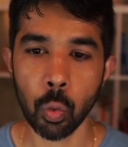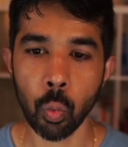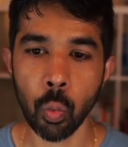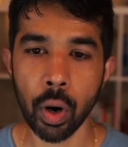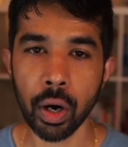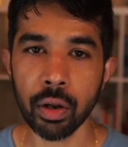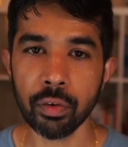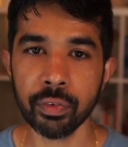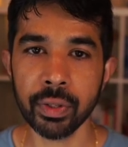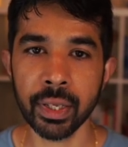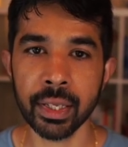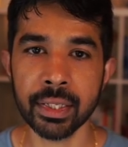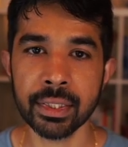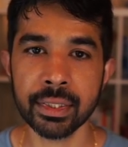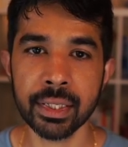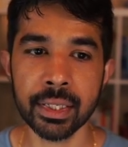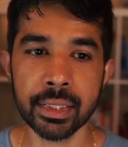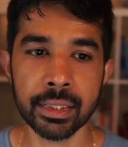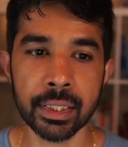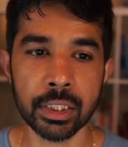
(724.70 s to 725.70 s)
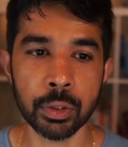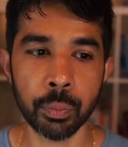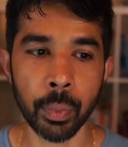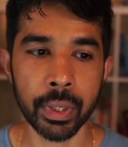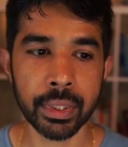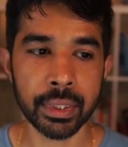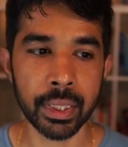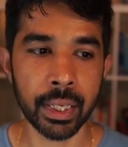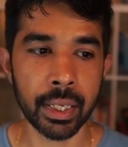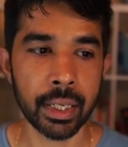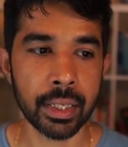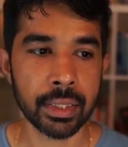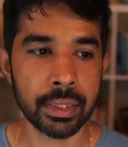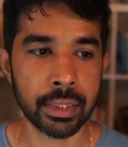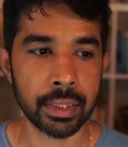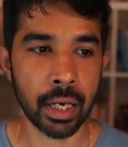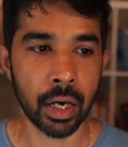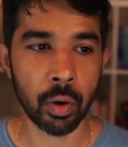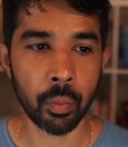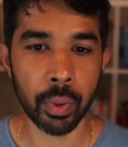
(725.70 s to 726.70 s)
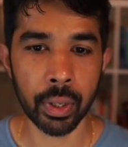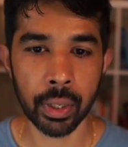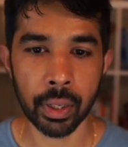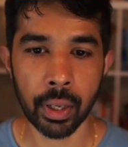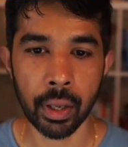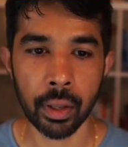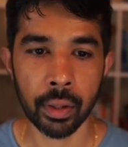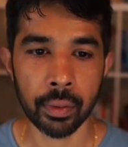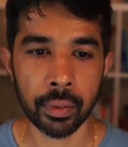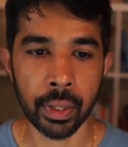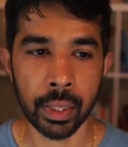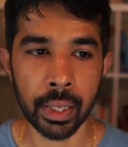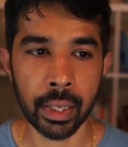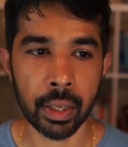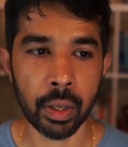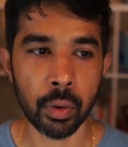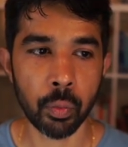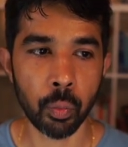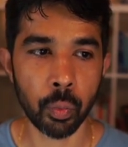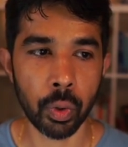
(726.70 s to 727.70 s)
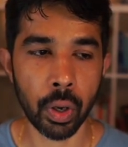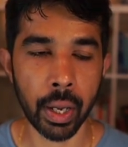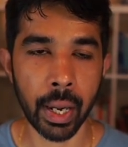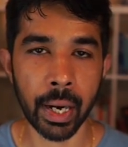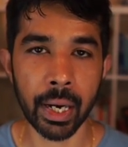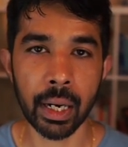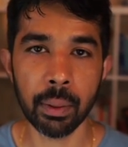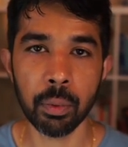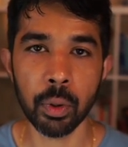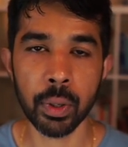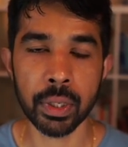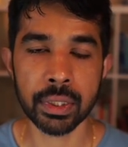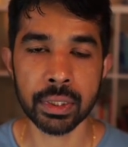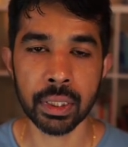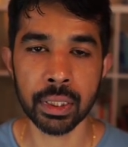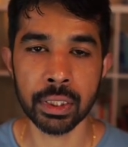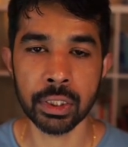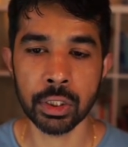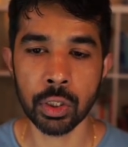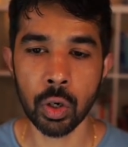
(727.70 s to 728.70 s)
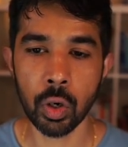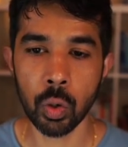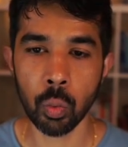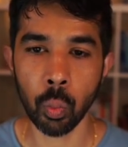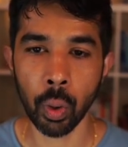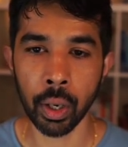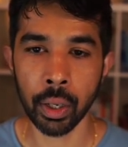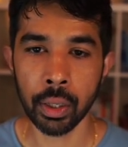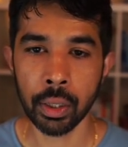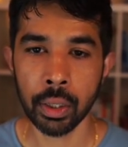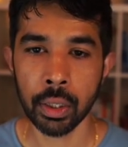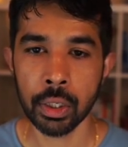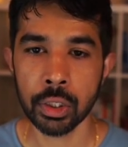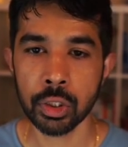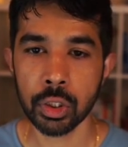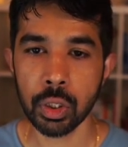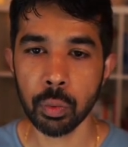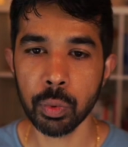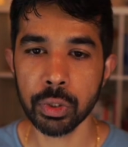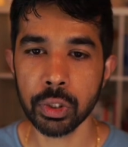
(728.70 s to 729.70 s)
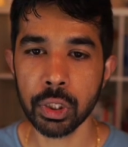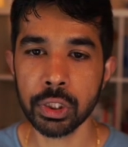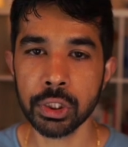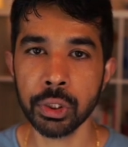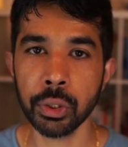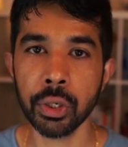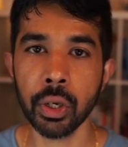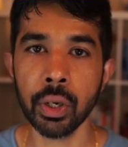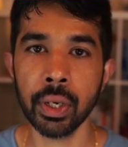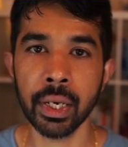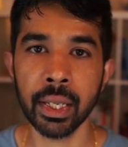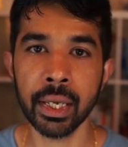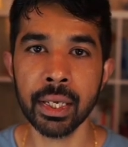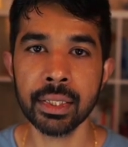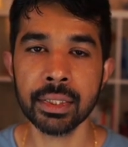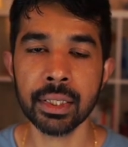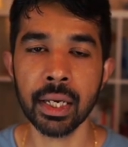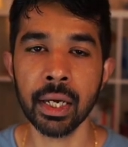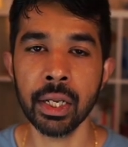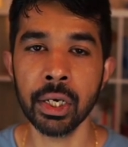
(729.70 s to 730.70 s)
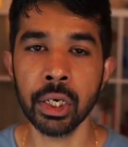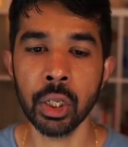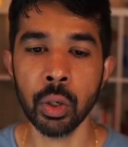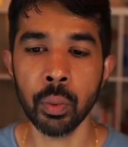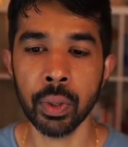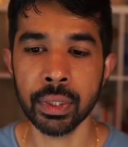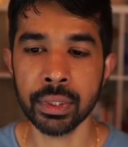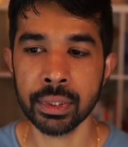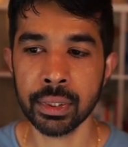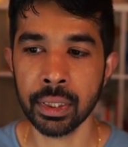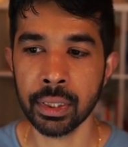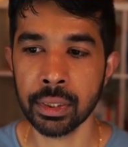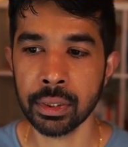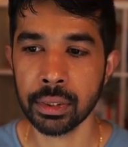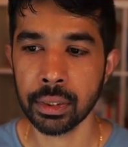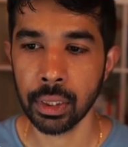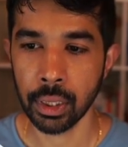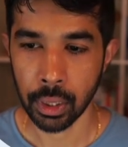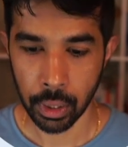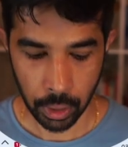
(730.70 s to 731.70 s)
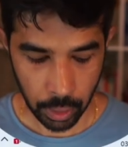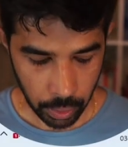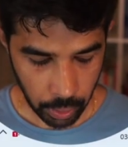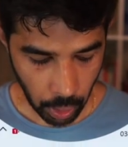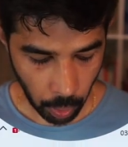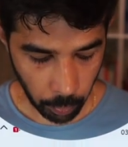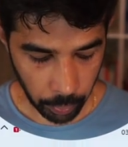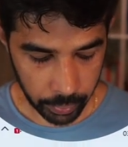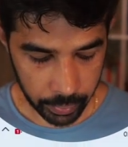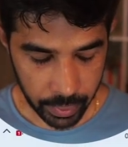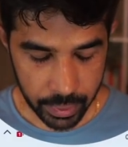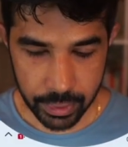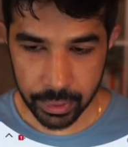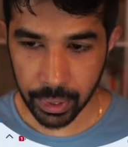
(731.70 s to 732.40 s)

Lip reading: one of the instances is busy serving the AWS console one. So the Visual Studio needs a new instance. Now in this